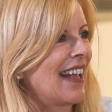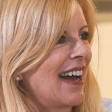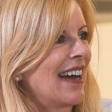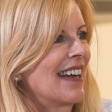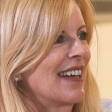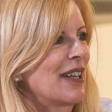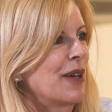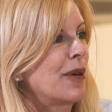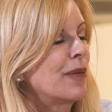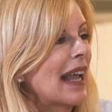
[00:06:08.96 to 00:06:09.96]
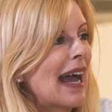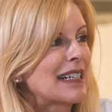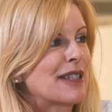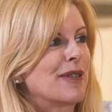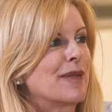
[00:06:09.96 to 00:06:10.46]
Yeah, well, we
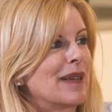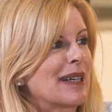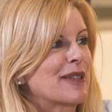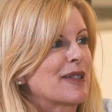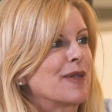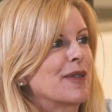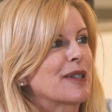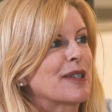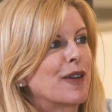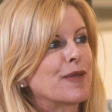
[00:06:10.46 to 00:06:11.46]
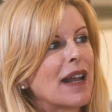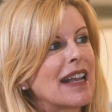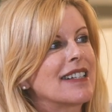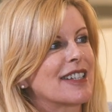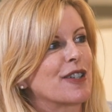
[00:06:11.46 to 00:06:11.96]
had to, because there was a
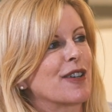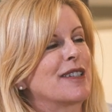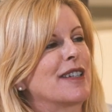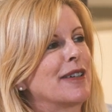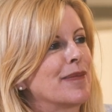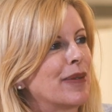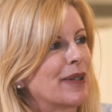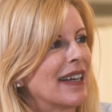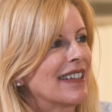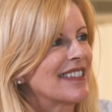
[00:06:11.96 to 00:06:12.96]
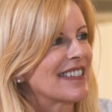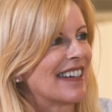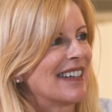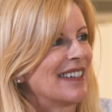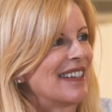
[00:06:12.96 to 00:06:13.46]
race starting in
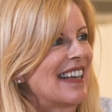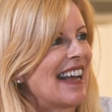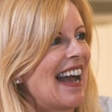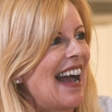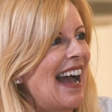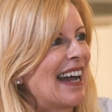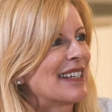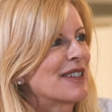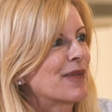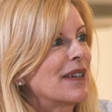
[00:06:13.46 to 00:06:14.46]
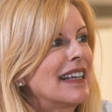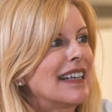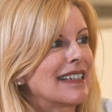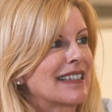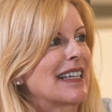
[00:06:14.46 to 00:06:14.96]
Poyensa, and we
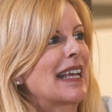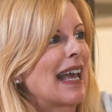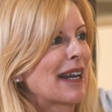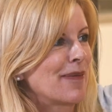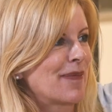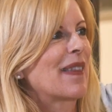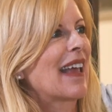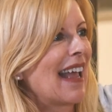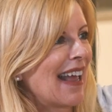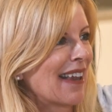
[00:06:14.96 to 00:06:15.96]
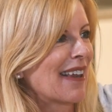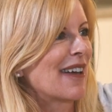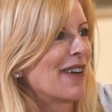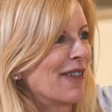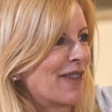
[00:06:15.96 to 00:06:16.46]
needed to get up the hill
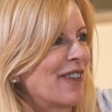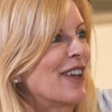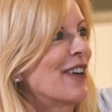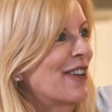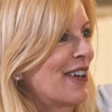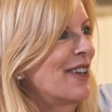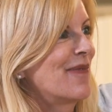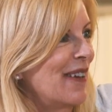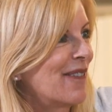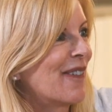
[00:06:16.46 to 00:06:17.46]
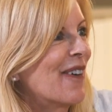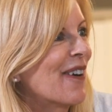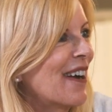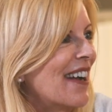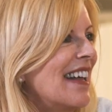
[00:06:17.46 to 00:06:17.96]
of Yuck
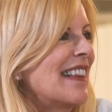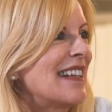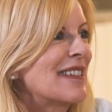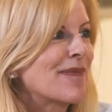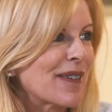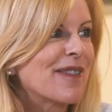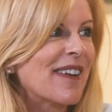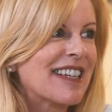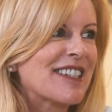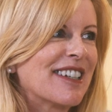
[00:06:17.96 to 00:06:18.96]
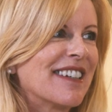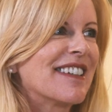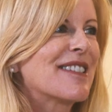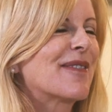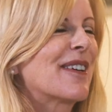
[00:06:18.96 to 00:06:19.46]
before these
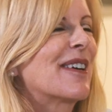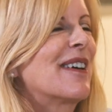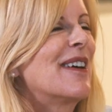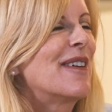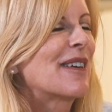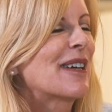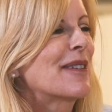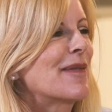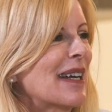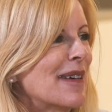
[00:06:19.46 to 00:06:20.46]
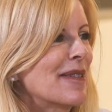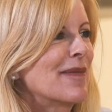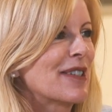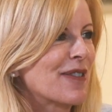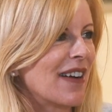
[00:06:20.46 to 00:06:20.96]
professionals were going to be coming
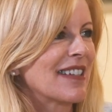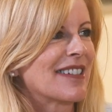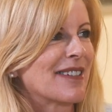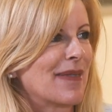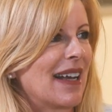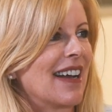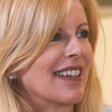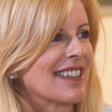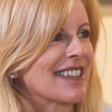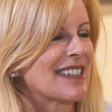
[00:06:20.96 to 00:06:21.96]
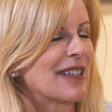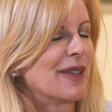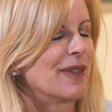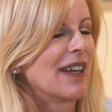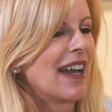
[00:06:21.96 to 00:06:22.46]
much faster behind us.
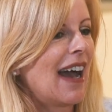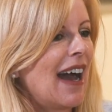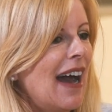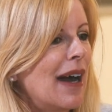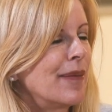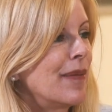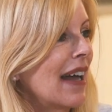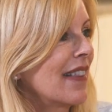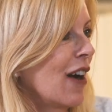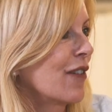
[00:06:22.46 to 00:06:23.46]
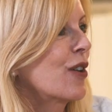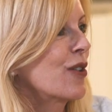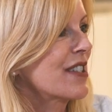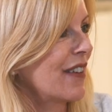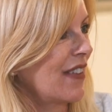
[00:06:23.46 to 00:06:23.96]
So, and of
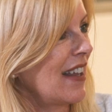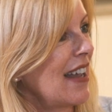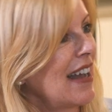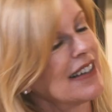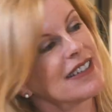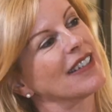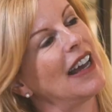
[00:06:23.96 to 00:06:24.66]
course, if they had